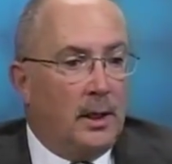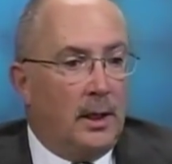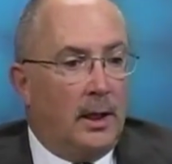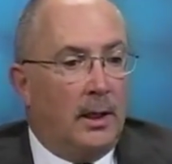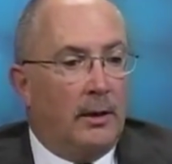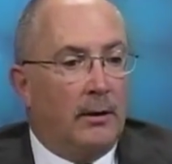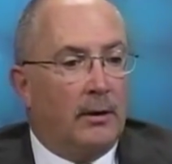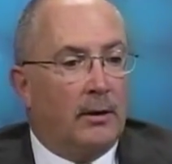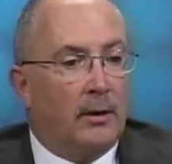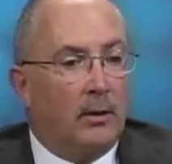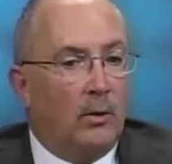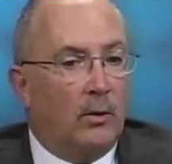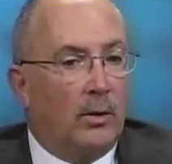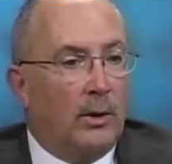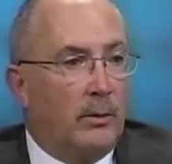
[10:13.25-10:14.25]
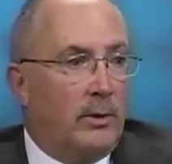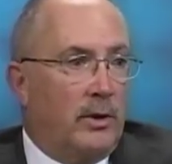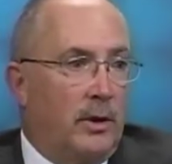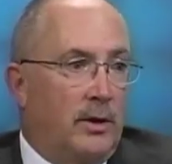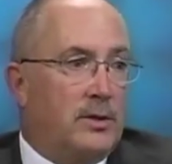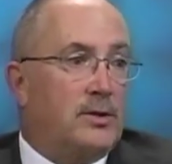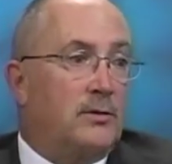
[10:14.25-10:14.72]
Uh, the glory with
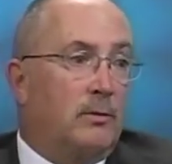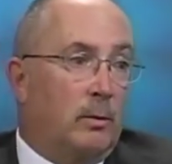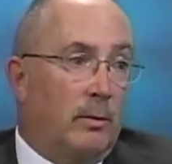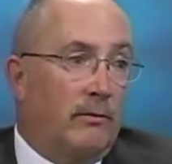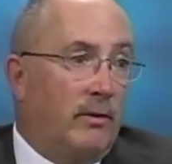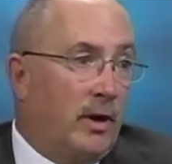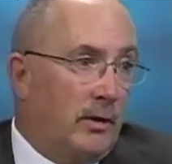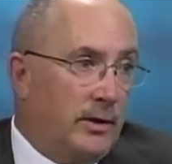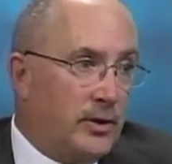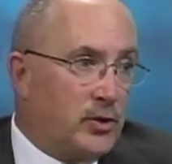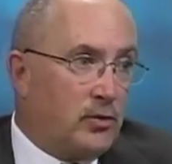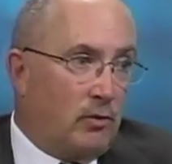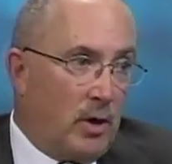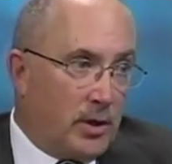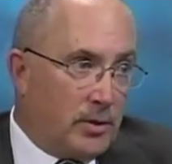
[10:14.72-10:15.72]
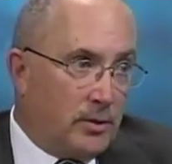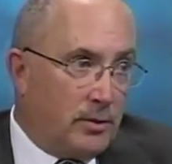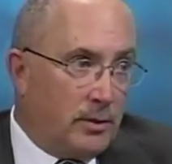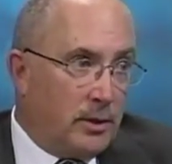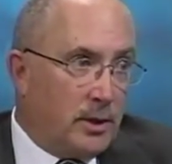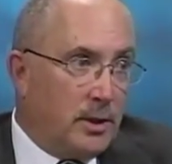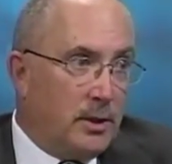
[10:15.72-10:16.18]
us is we're very
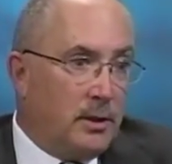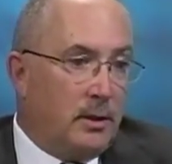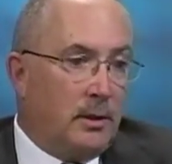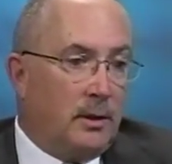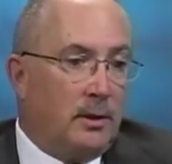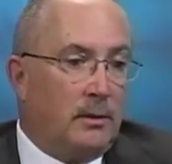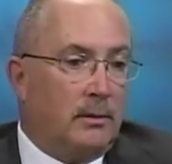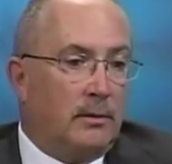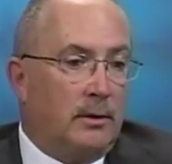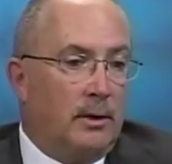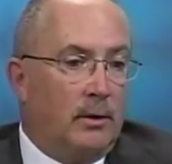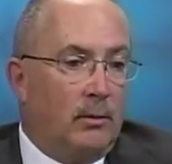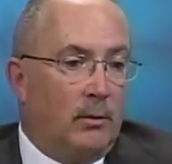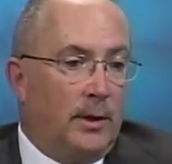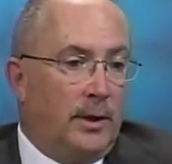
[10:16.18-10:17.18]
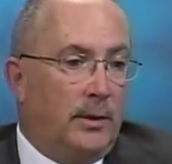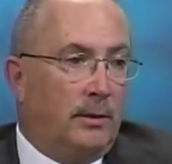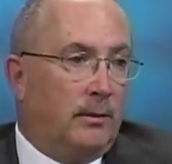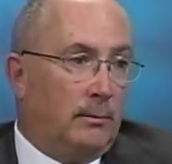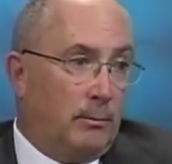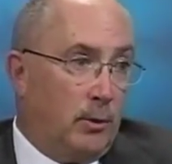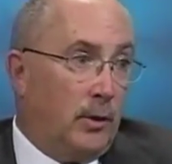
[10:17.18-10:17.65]
structured. Uh, you know, we
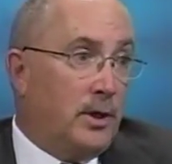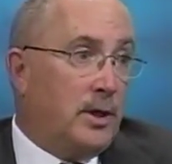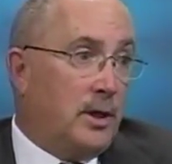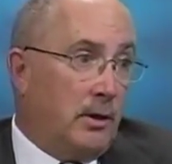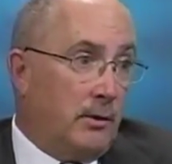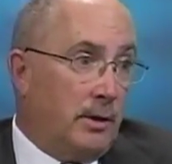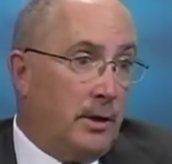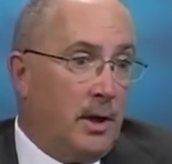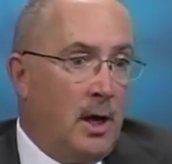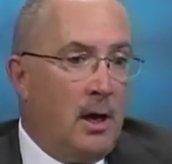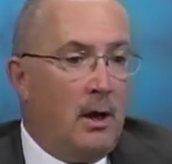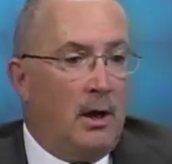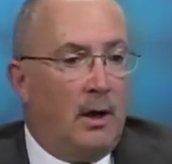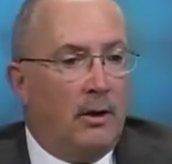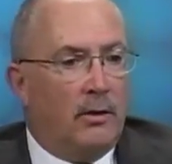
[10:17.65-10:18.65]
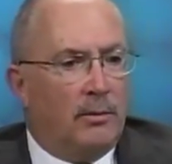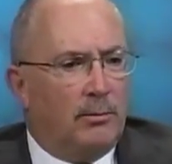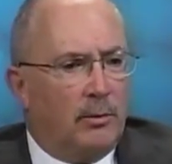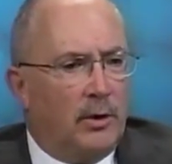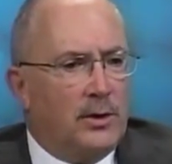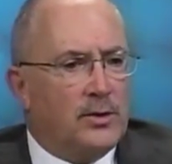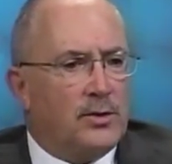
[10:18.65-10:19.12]
are pretty caring. Other
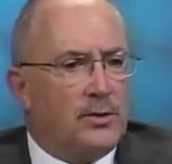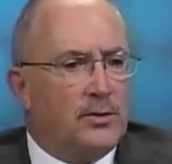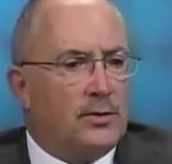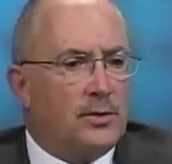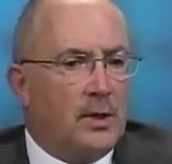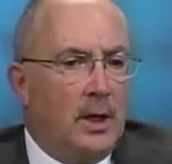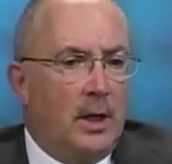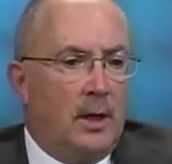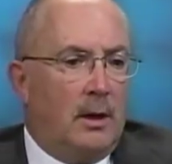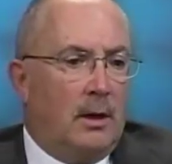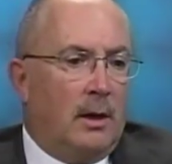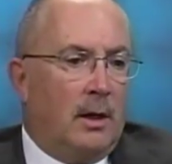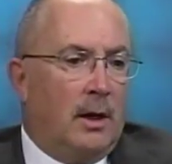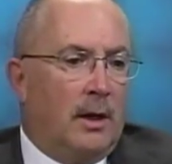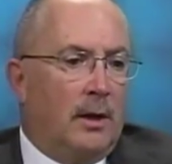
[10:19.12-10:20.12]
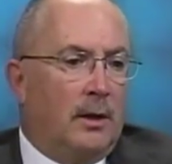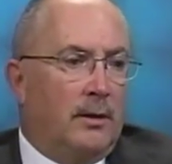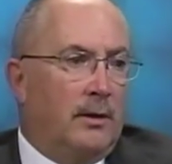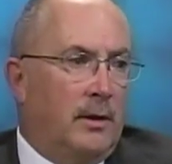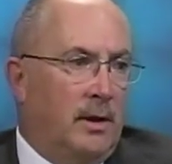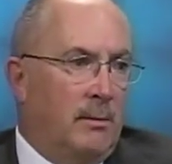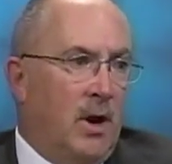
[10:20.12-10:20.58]
places, uh,
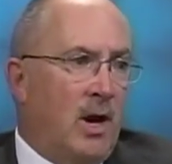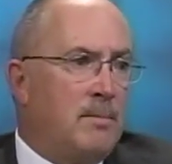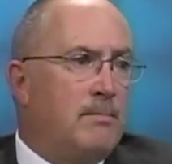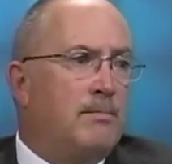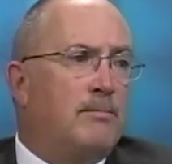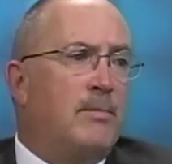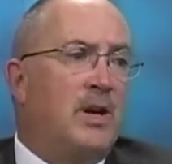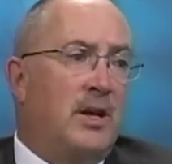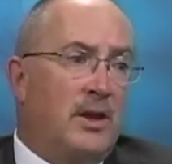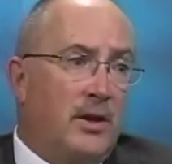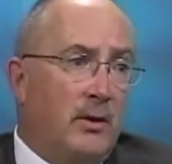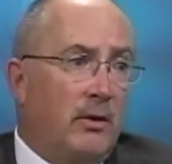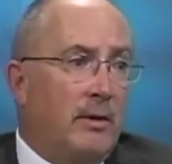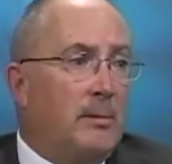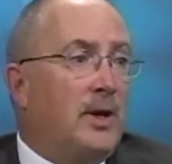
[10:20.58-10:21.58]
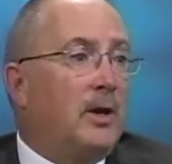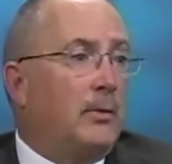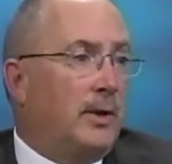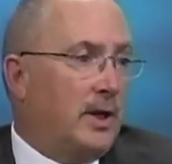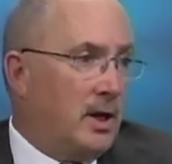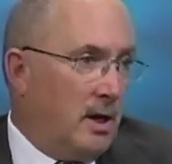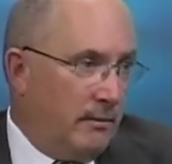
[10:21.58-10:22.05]
it might, in theory, be a
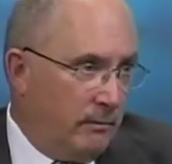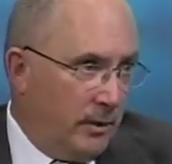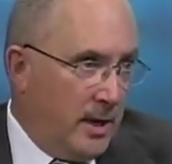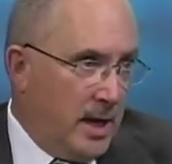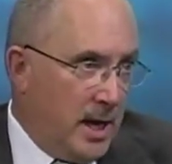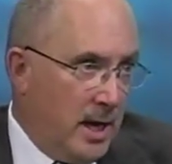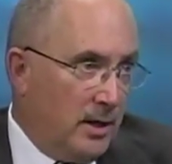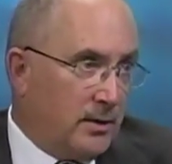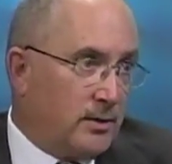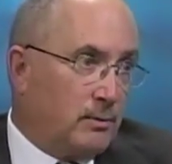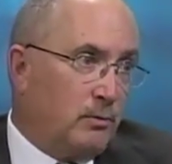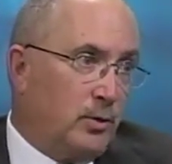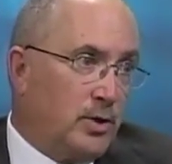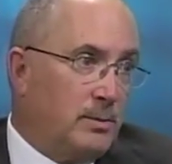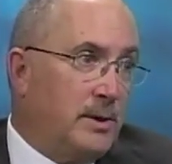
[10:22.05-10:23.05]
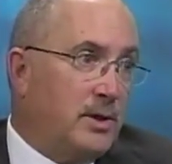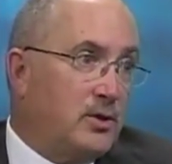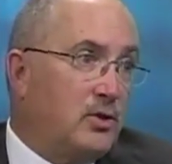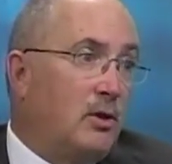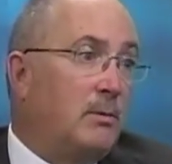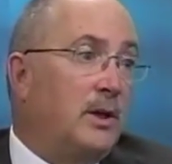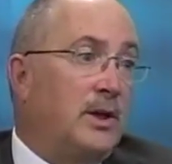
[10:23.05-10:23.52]
recovery house, which means
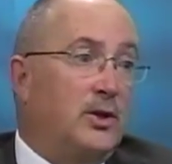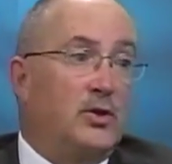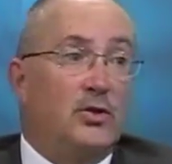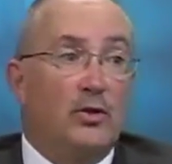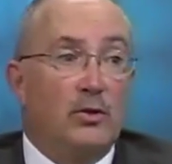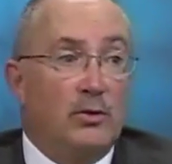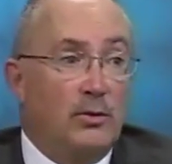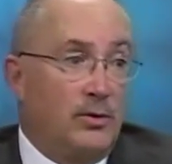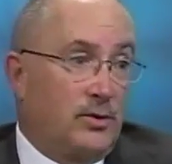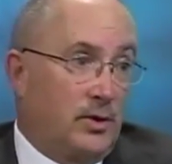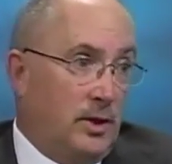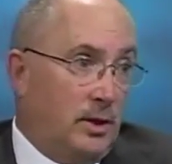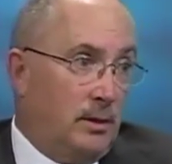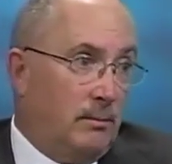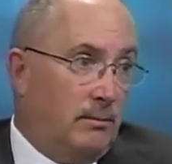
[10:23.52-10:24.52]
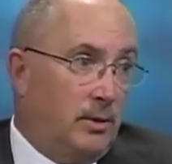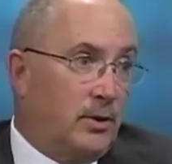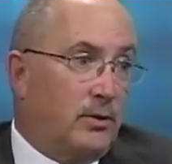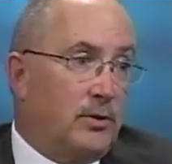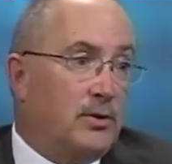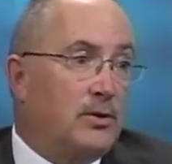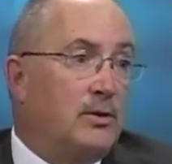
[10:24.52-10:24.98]
nobody's using, but
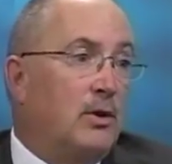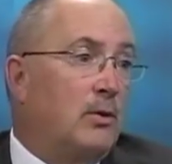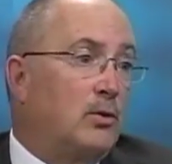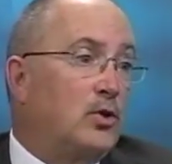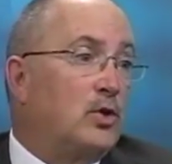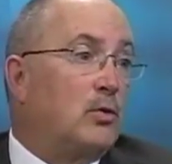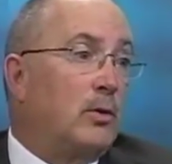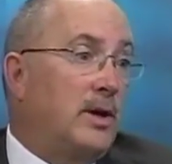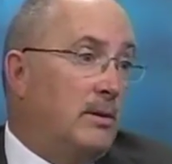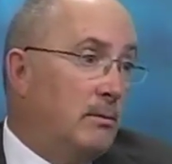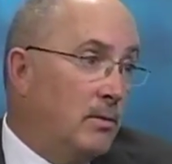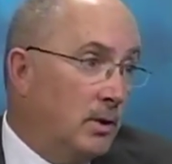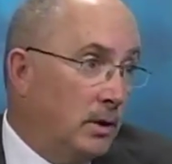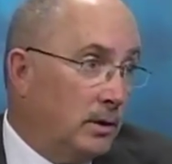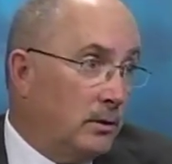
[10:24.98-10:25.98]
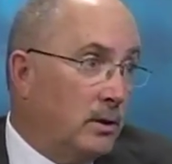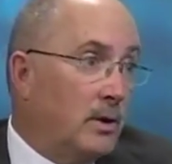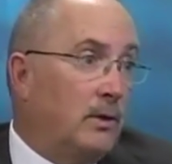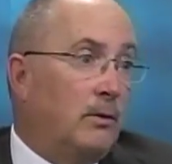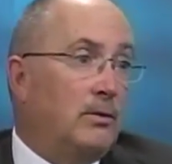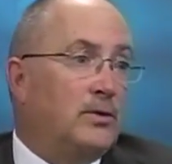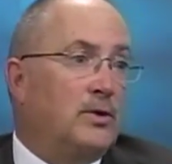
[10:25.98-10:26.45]
there's no treatment,
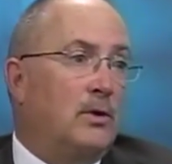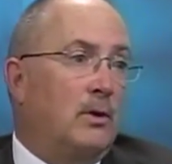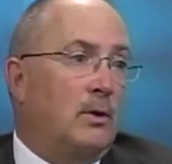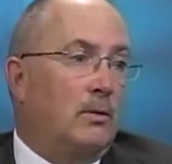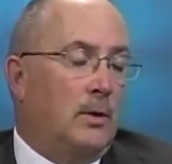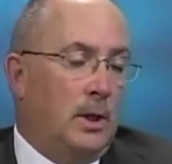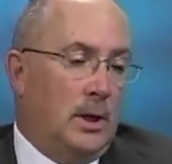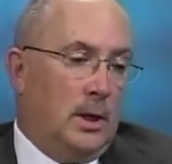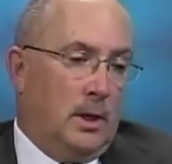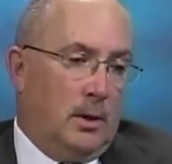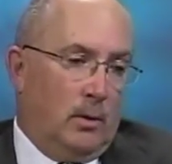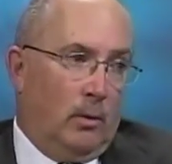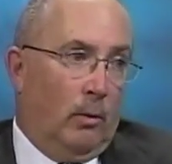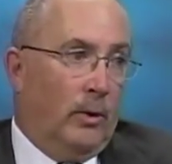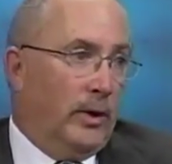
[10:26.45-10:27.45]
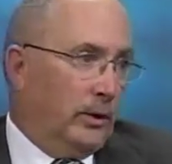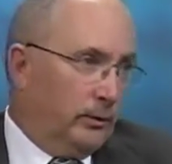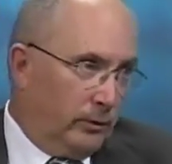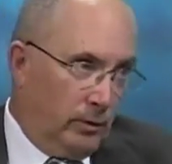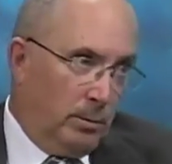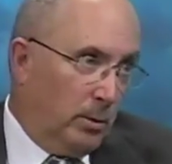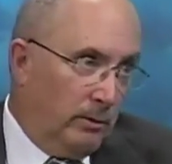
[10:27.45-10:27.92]
mm -hmm. there's no real
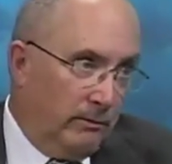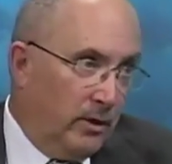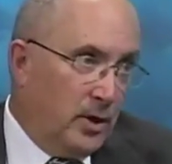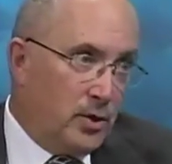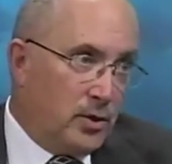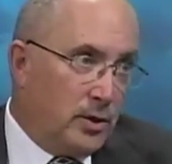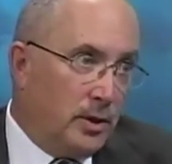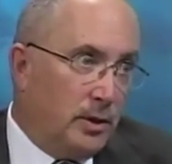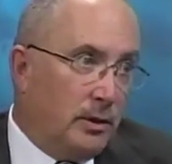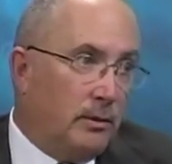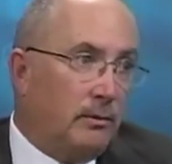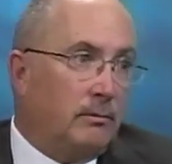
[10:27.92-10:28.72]
supervision.